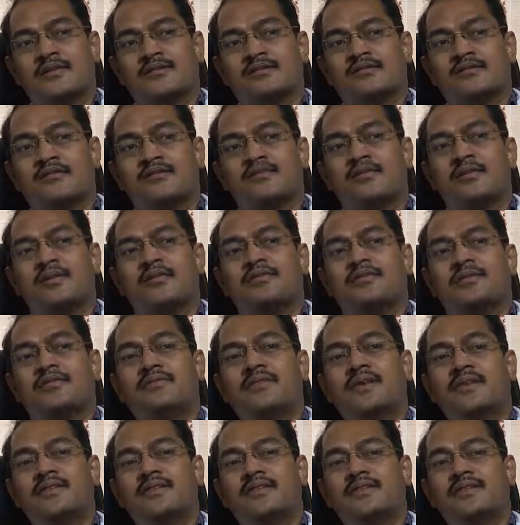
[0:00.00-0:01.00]
So, we have
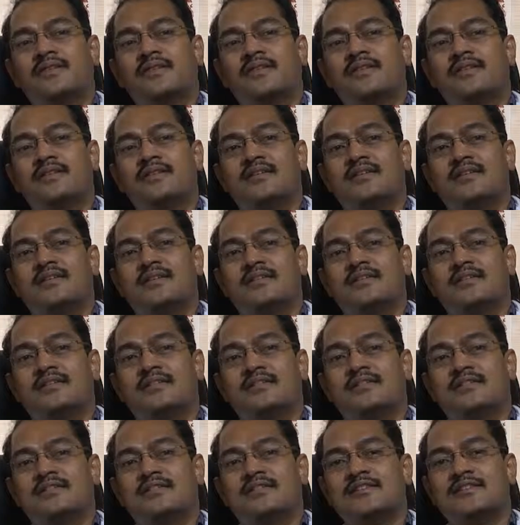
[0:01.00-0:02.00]
divided the kidney
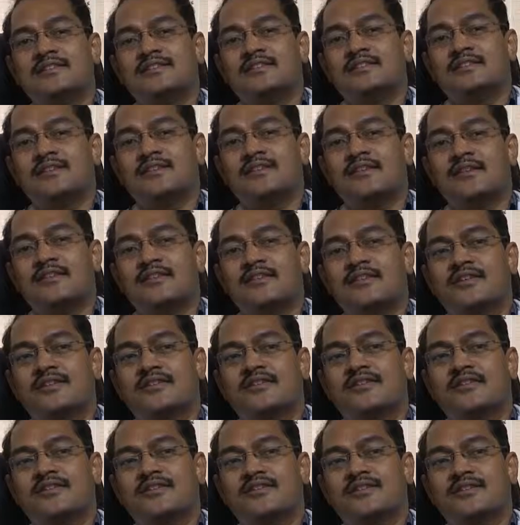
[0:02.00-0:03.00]
disease, chronic
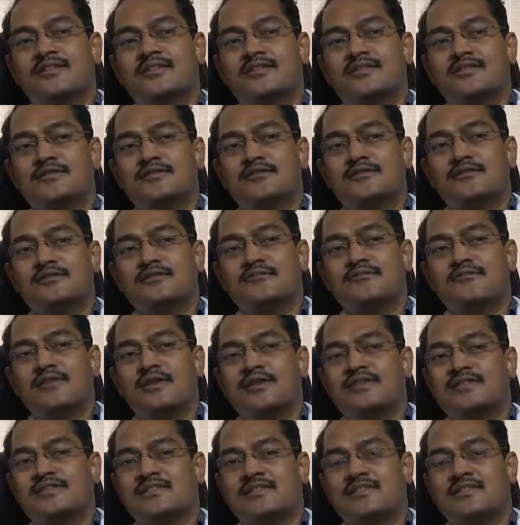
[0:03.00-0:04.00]
kidney disease into
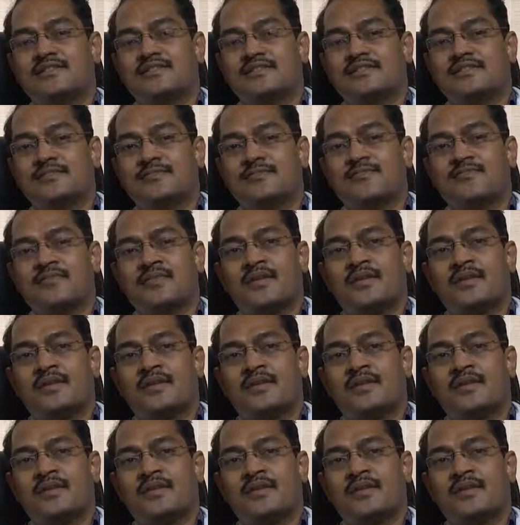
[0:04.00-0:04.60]
5 stages.